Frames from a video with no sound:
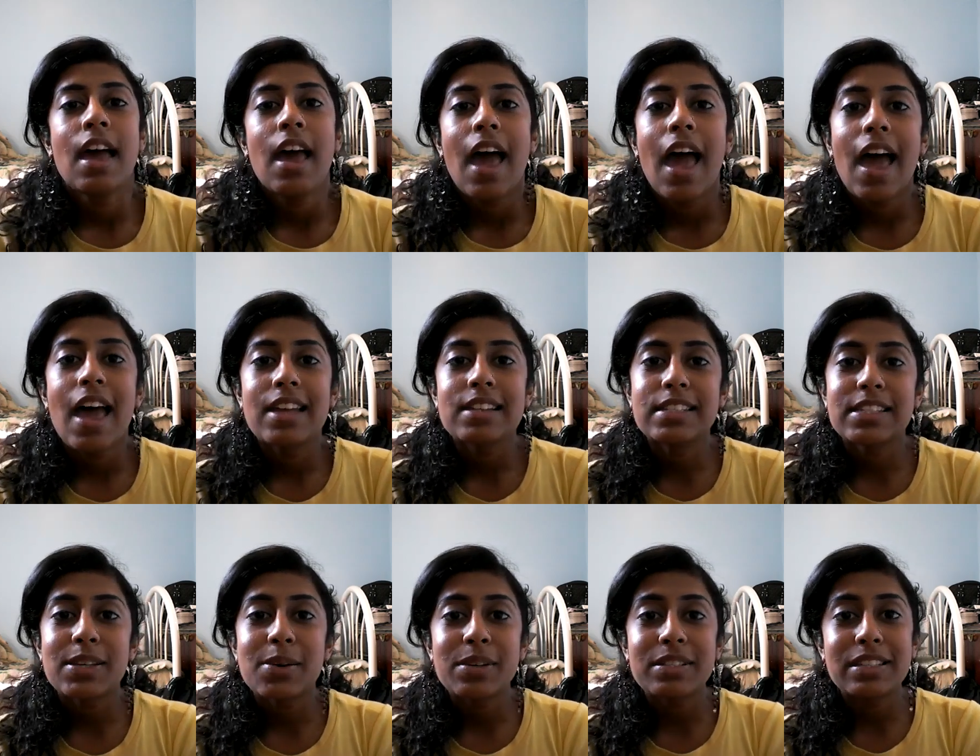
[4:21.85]
And
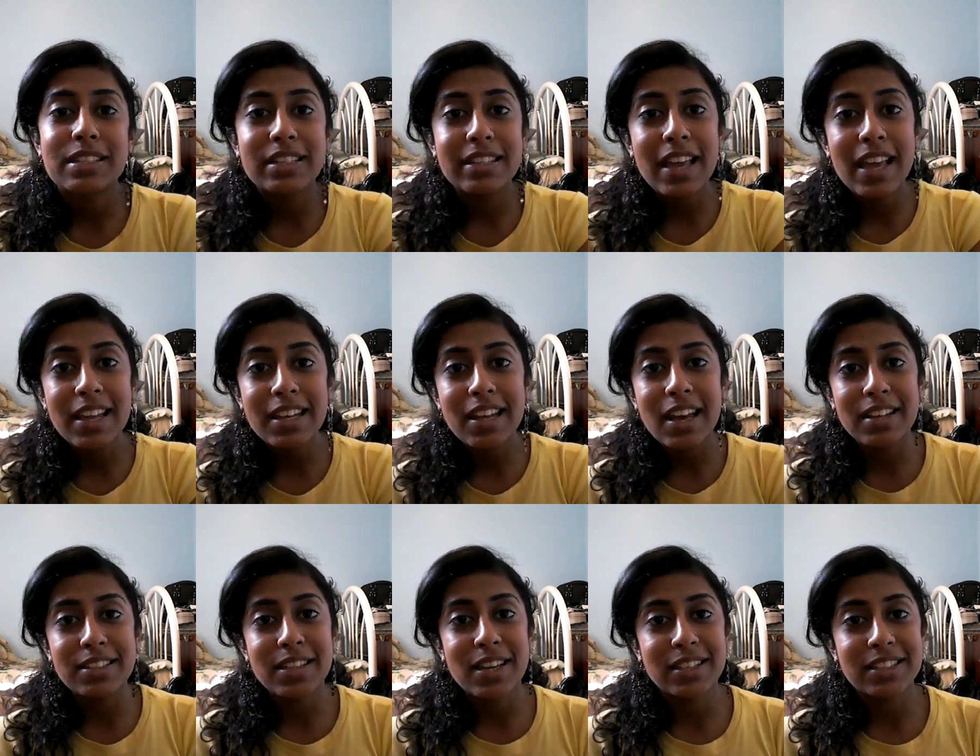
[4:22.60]
so until then,
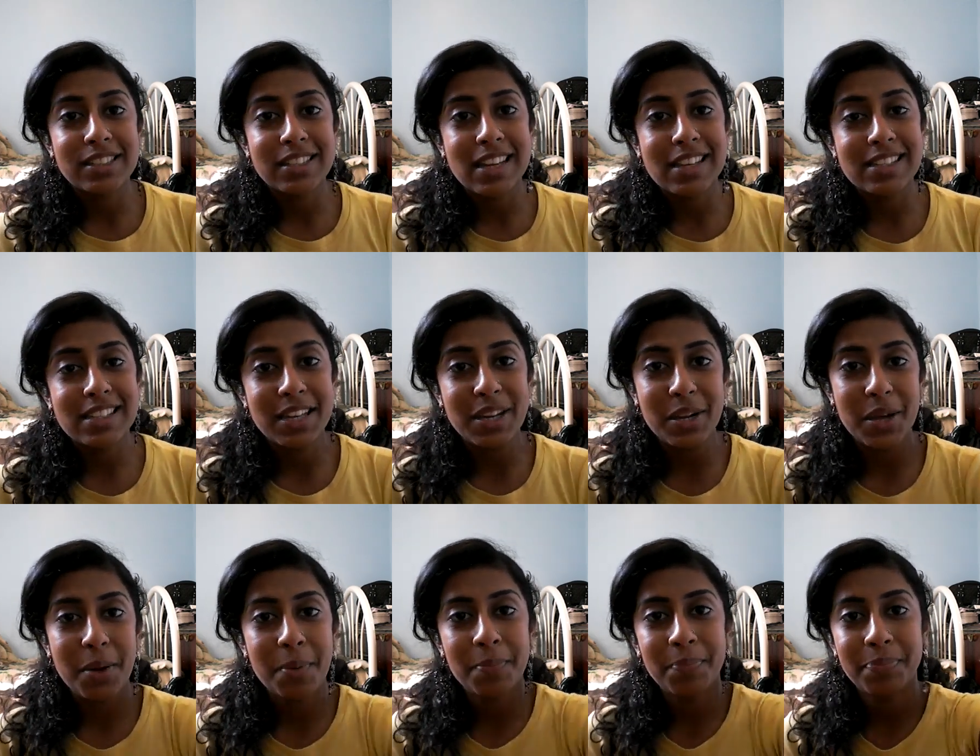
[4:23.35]
I'll talk to you guys
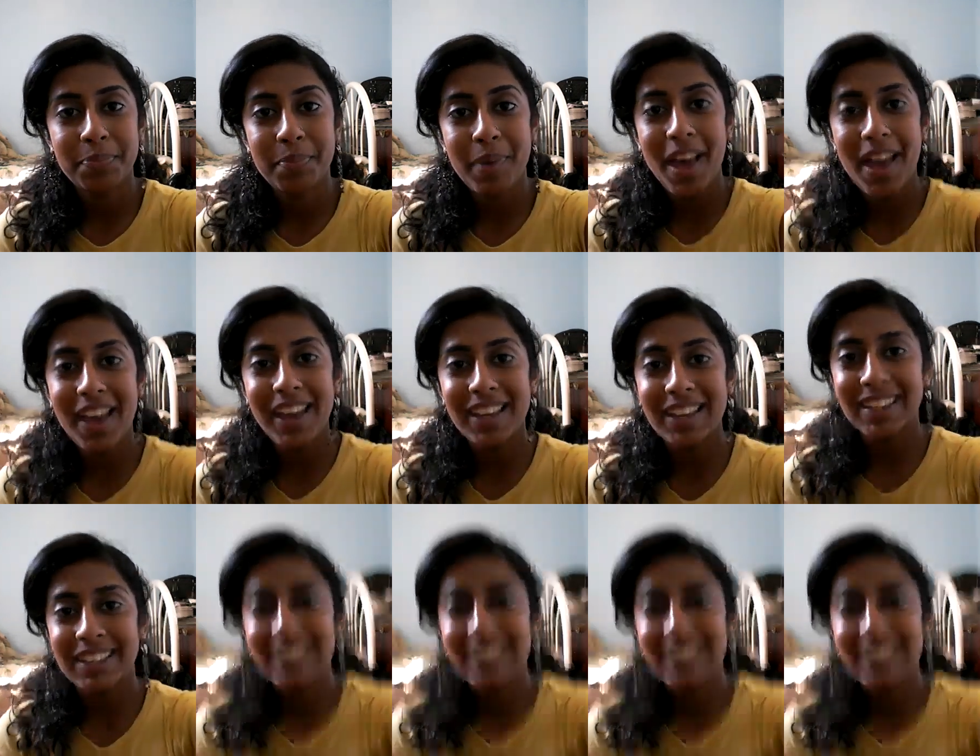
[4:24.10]
later. Bye!